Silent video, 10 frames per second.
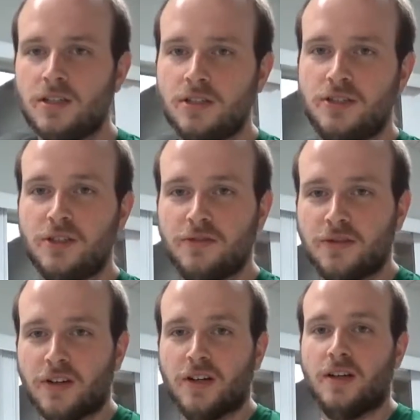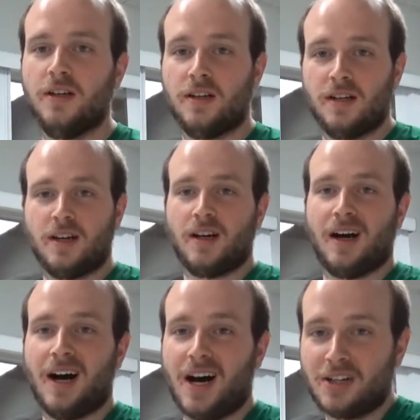shoot for
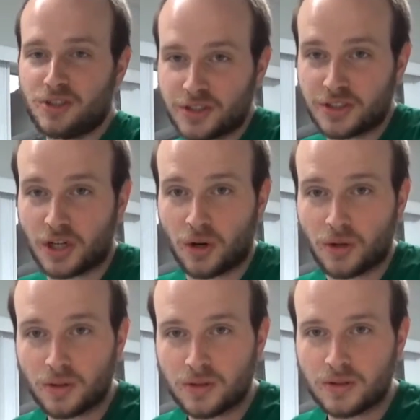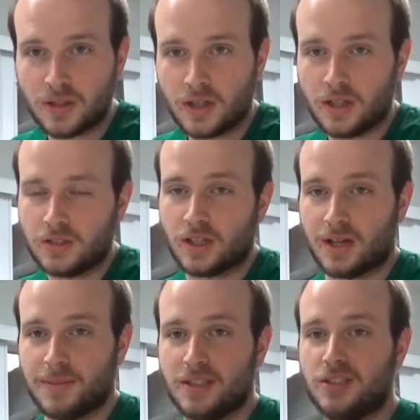100 total so
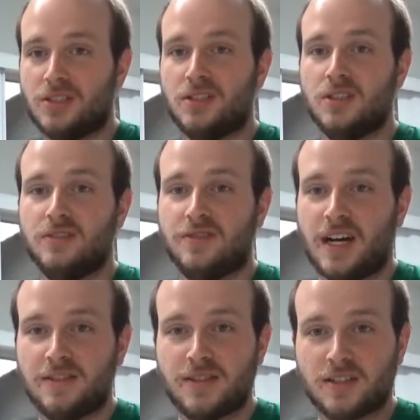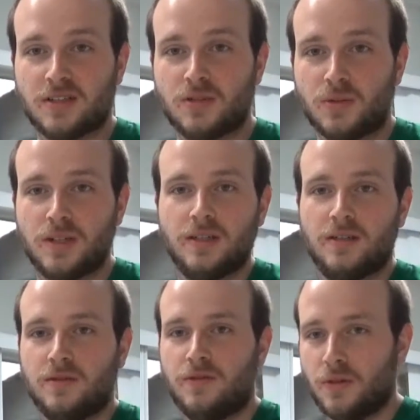that means you could do five sets of 20,
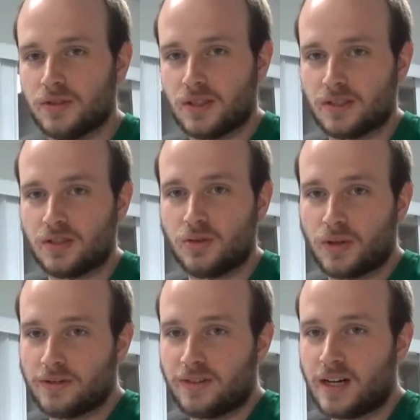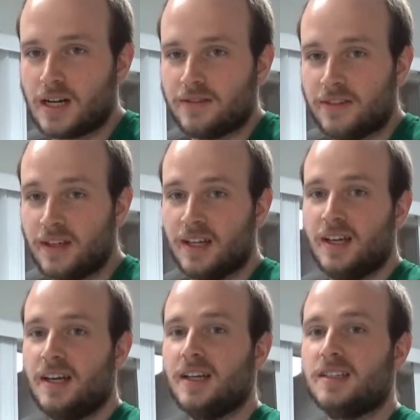four sets of
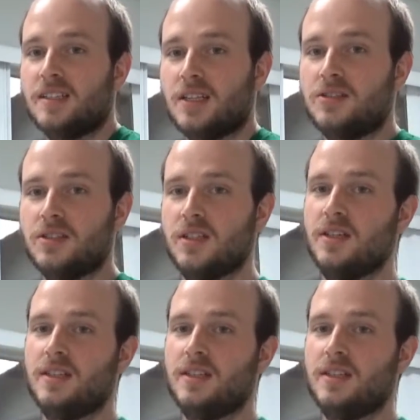25, etc.